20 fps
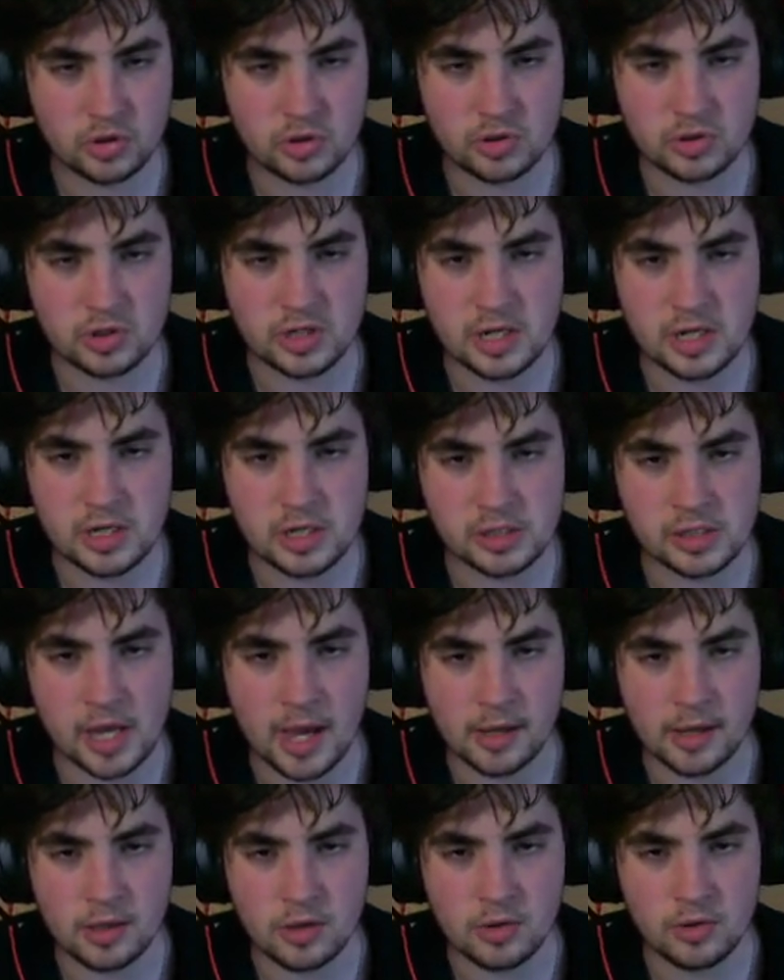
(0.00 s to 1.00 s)
sneak
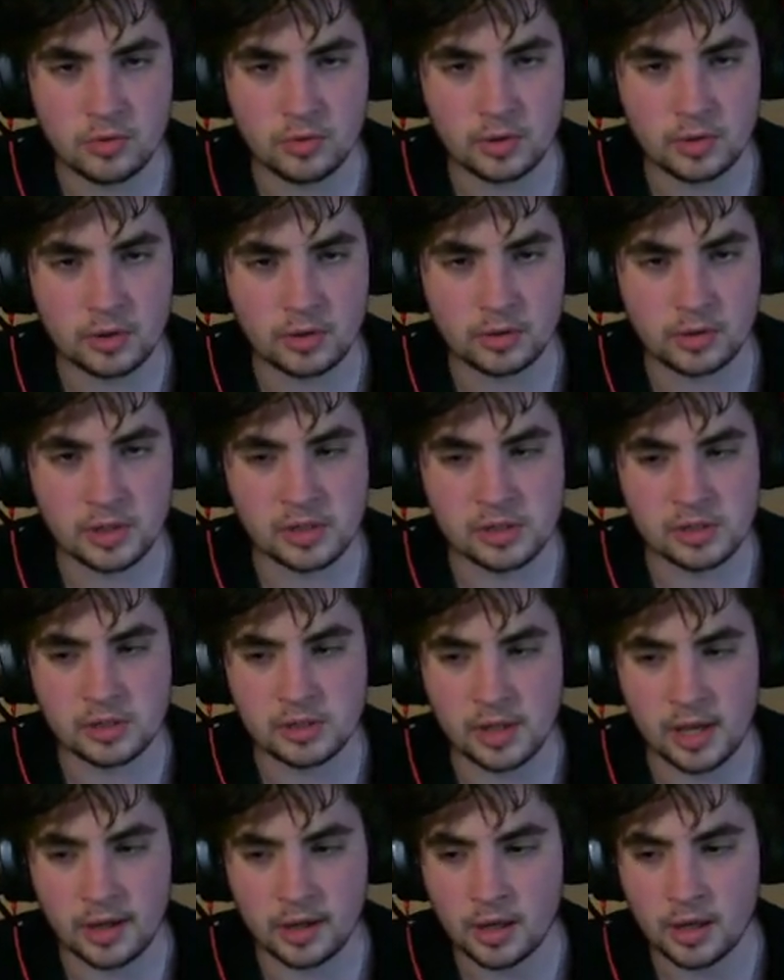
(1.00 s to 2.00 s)
attack you.
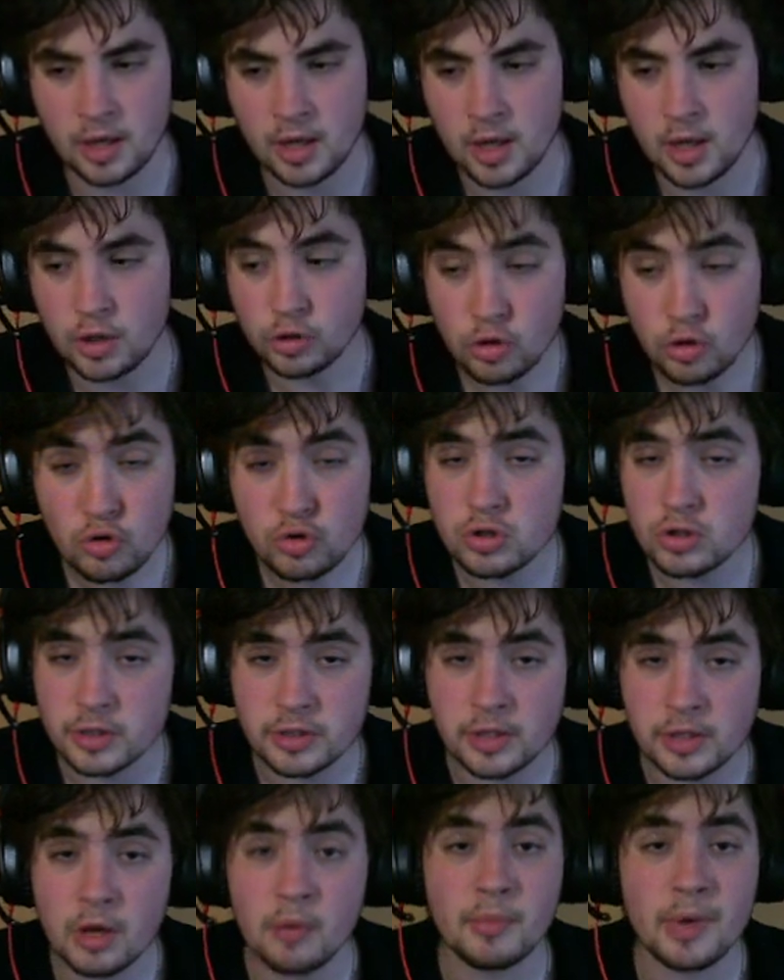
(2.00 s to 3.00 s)
Because like
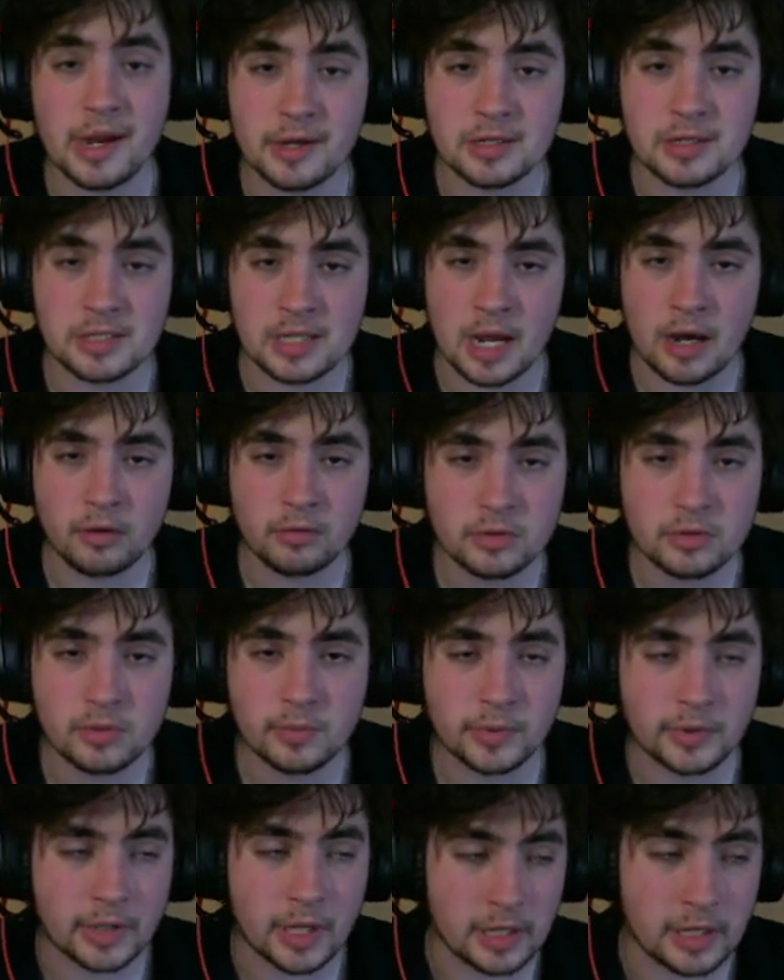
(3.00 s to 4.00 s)
usually they'll make a sound
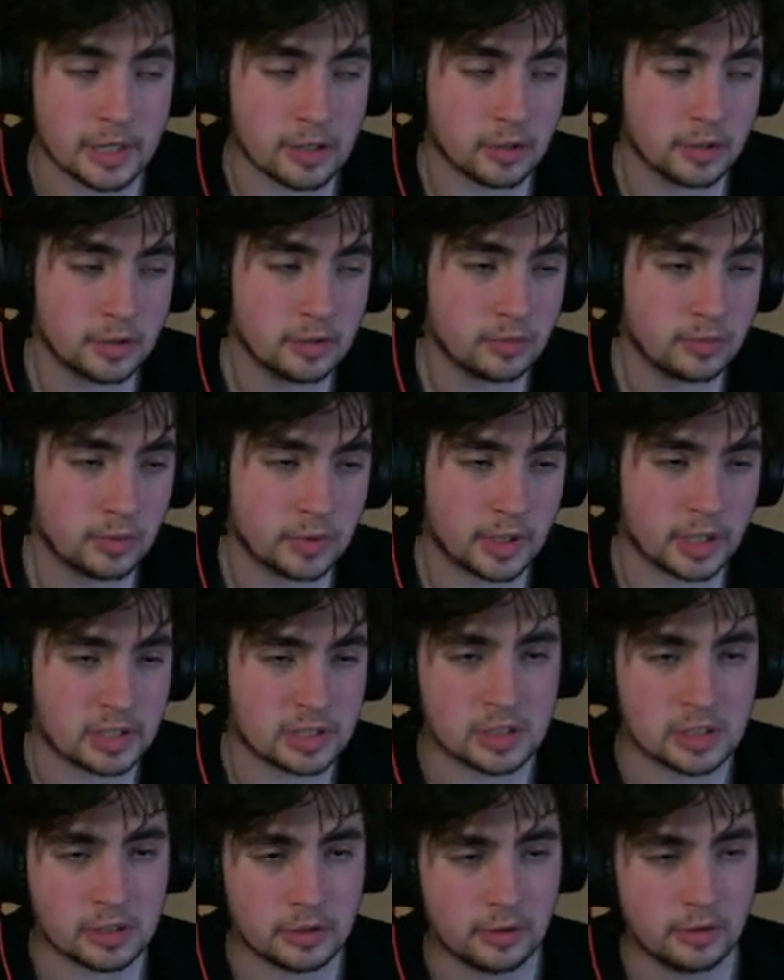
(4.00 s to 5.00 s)
when they hear you, when they
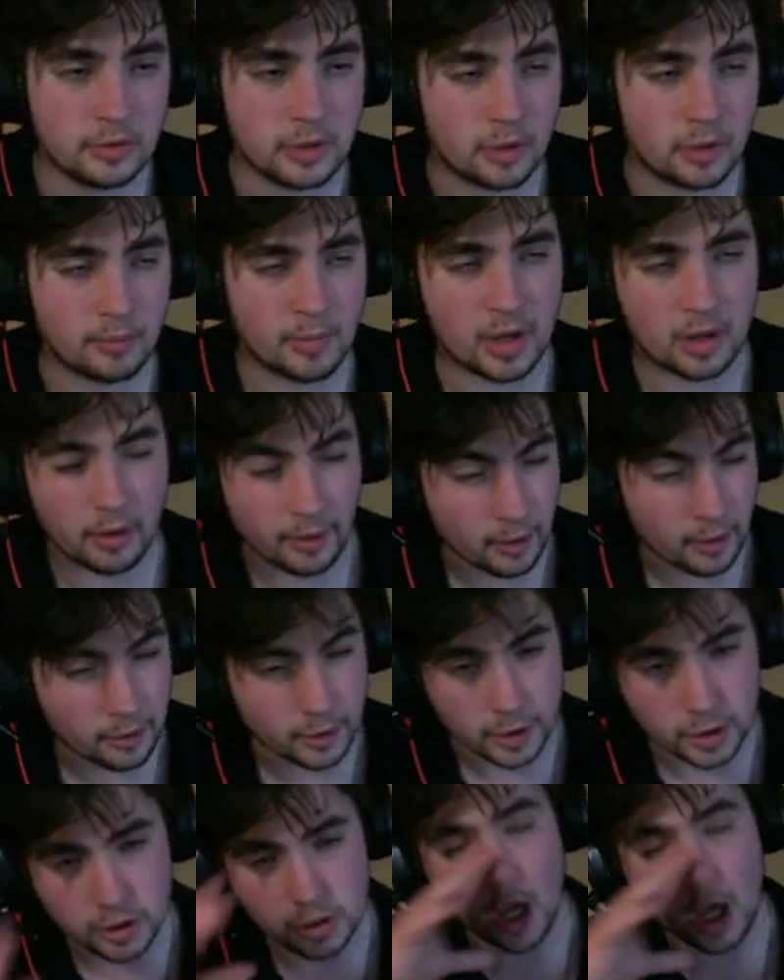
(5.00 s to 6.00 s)
see you. They'll make like a
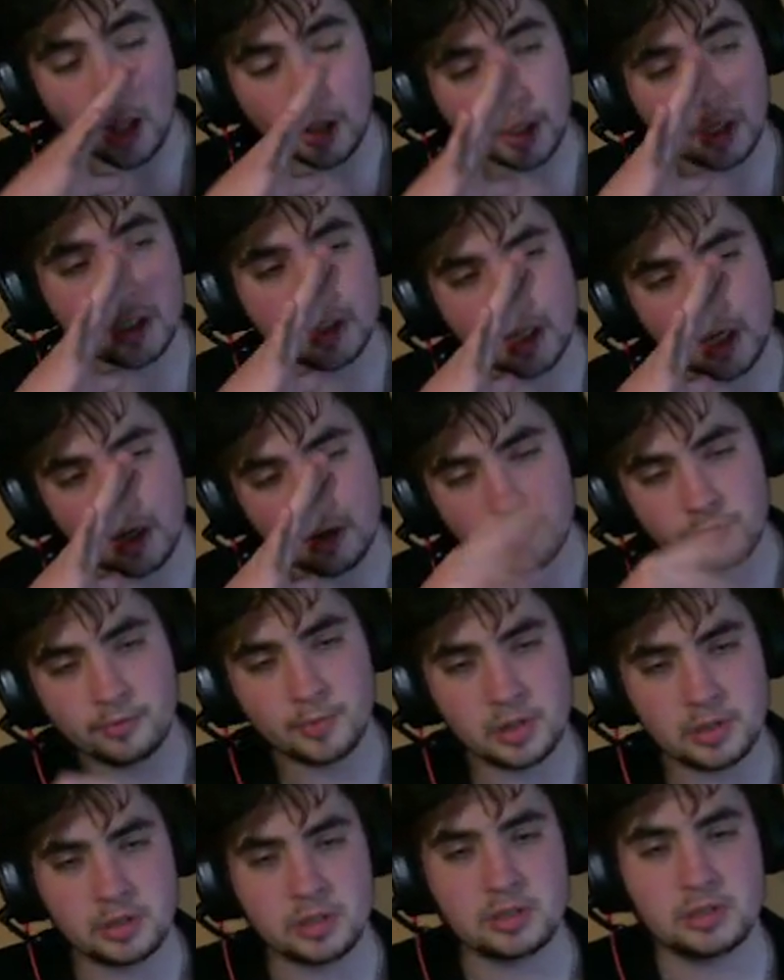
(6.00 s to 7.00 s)
yelling sound
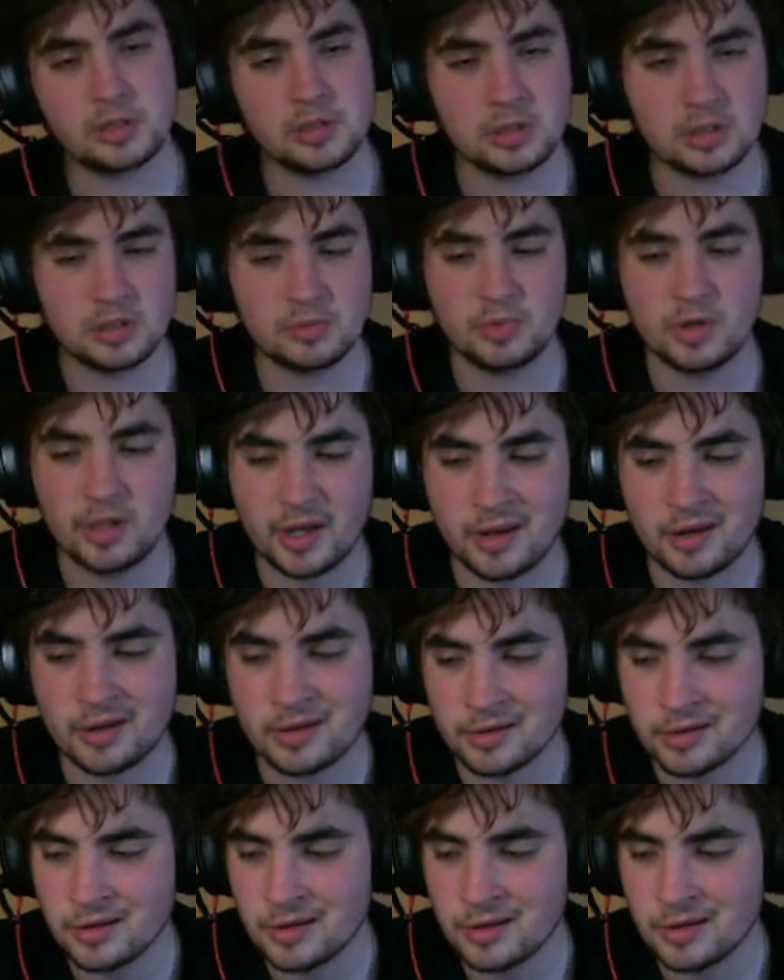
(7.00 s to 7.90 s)
from a distance, but like